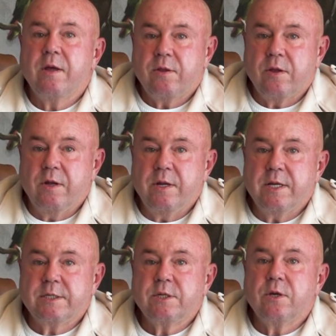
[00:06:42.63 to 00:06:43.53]
the
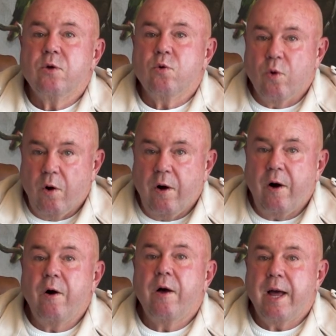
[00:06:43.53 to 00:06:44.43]
learners who
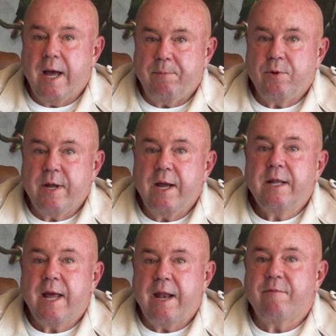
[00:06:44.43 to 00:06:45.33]
are up to date
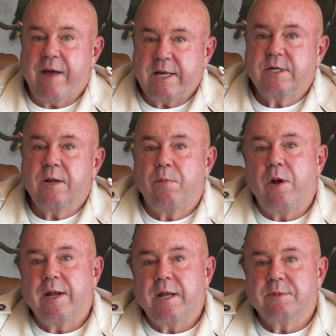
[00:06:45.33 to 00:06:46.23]
and have actually
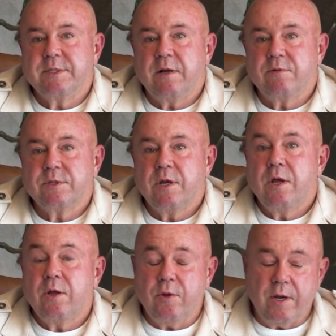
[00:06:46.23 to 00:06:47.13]
applied themselves
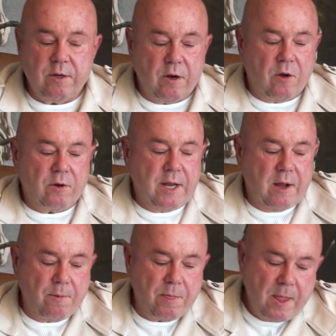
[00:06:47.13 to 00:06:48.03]
during the lockdown.